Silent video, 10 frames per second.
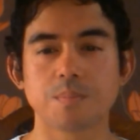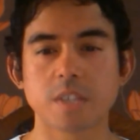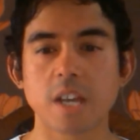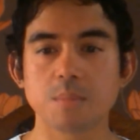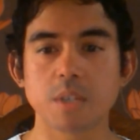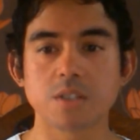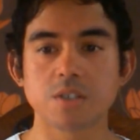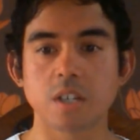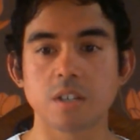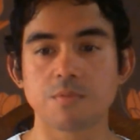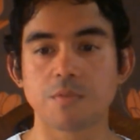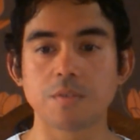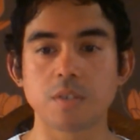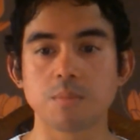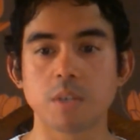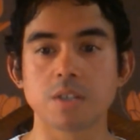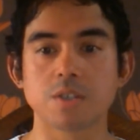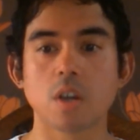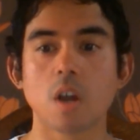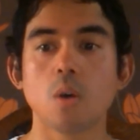10 minutes in, 15
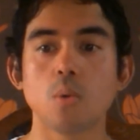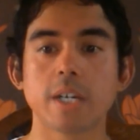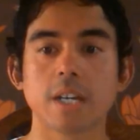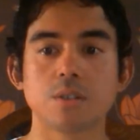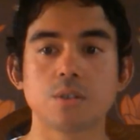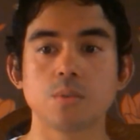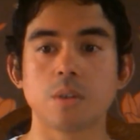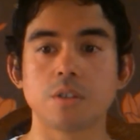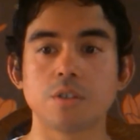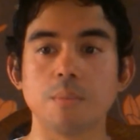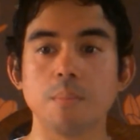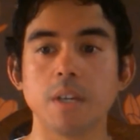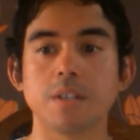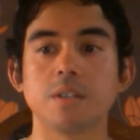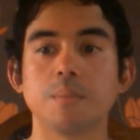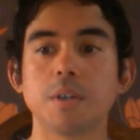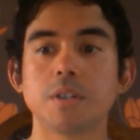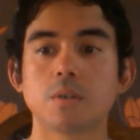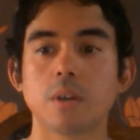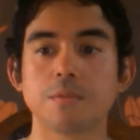minutes, we get to, uh, to the mid and the bitter
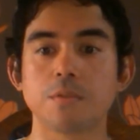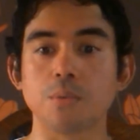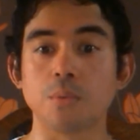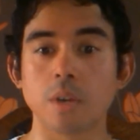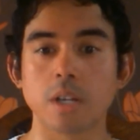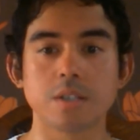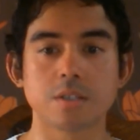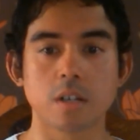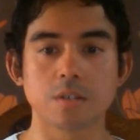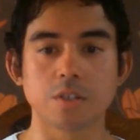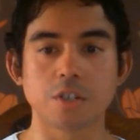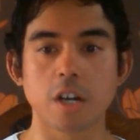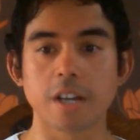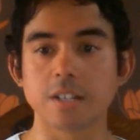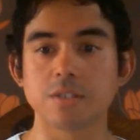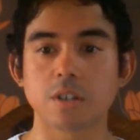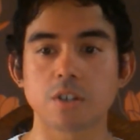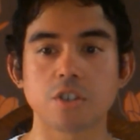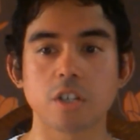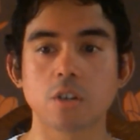grapefruit really starts to shine. It's
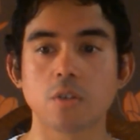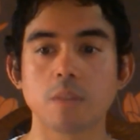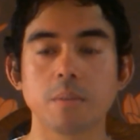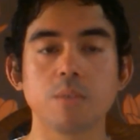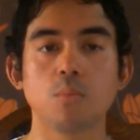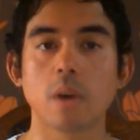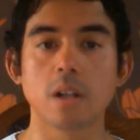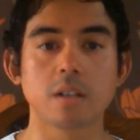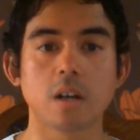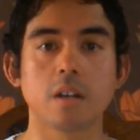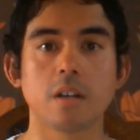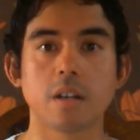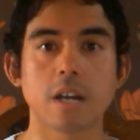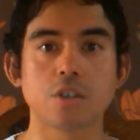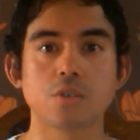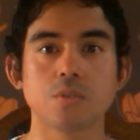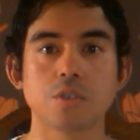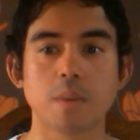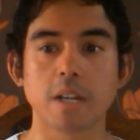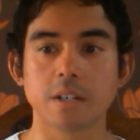such an incredibly well done, natural
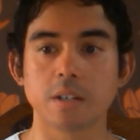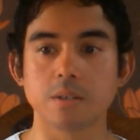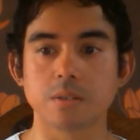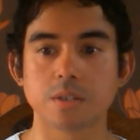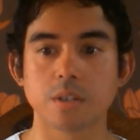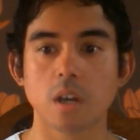smelling note.